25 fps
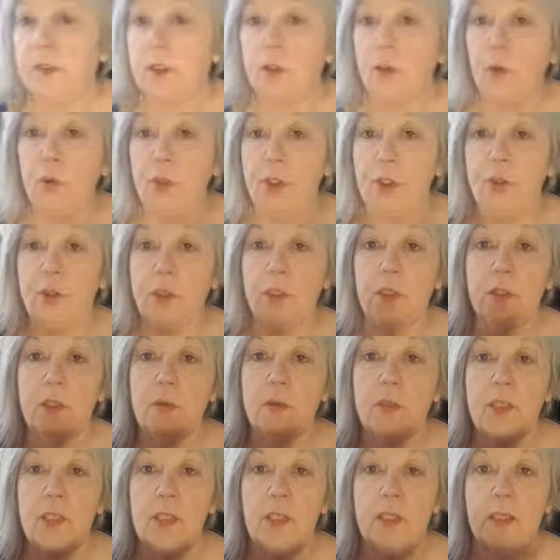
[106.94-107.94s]
or you can
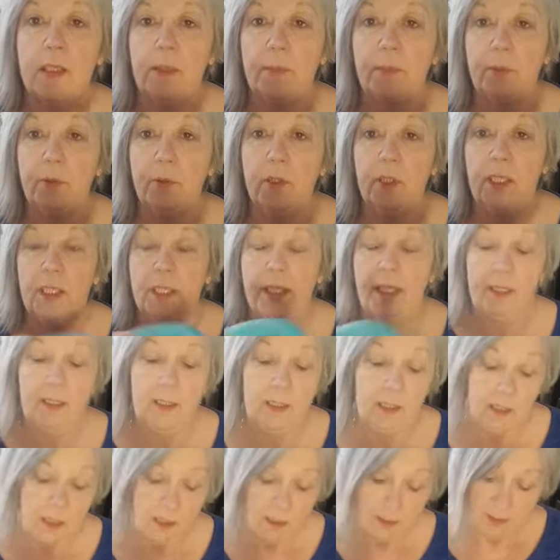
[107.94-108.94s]
use it separately.
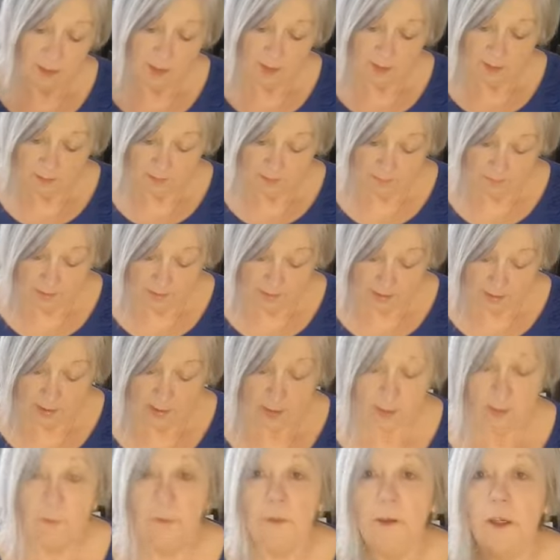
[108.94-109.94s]
And this
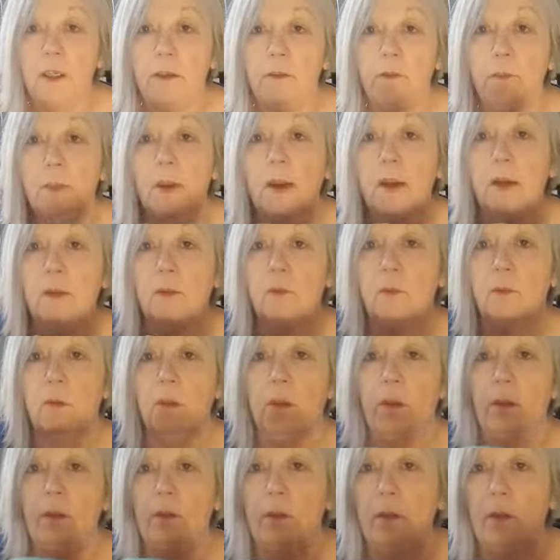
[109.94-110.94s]
is a five
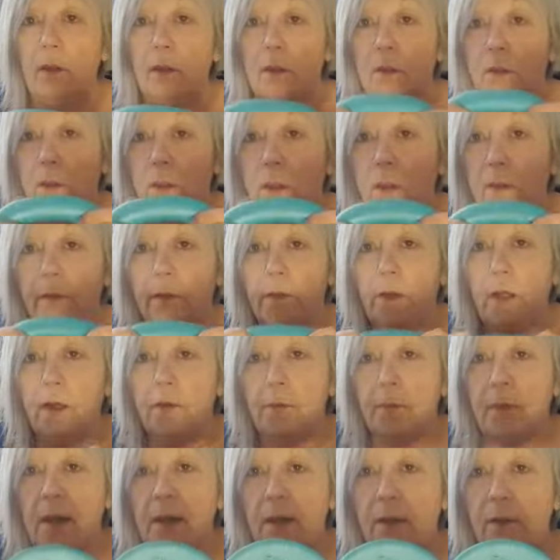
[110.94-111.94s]
pound
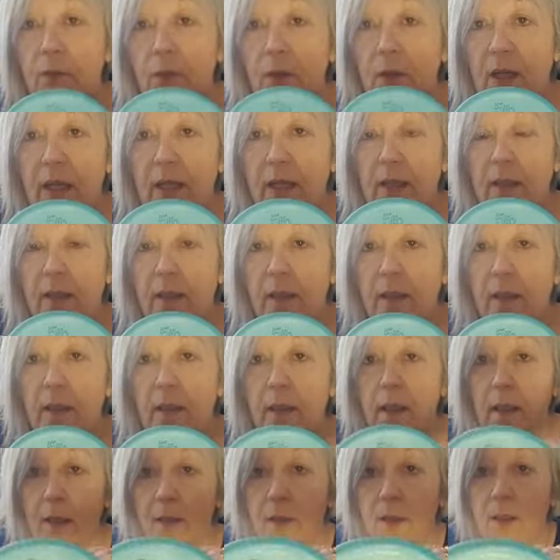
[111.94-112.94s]
weight,
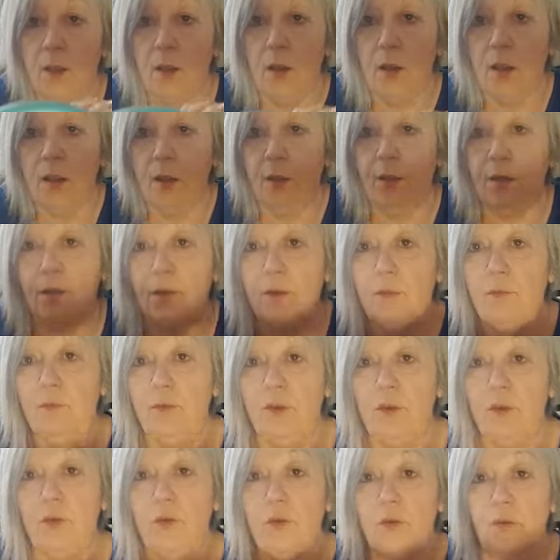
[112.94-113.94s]
so you can
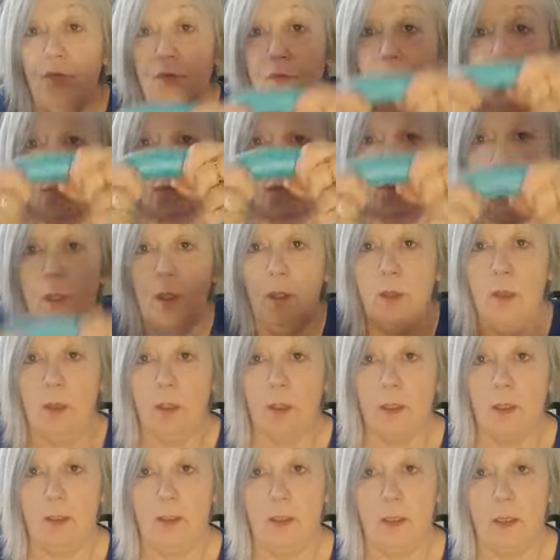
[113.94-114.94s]
just do
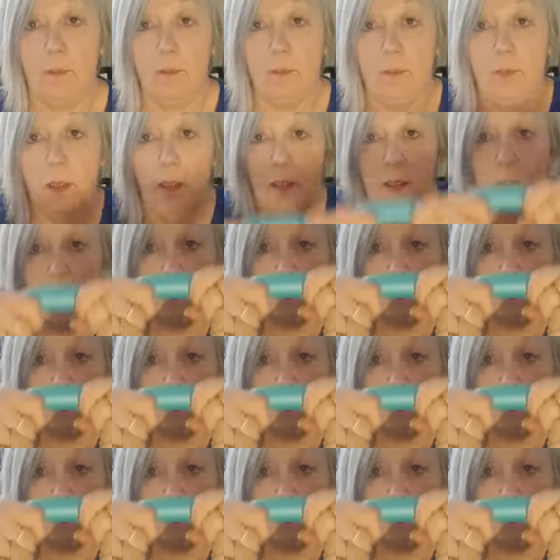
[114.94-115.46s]
some.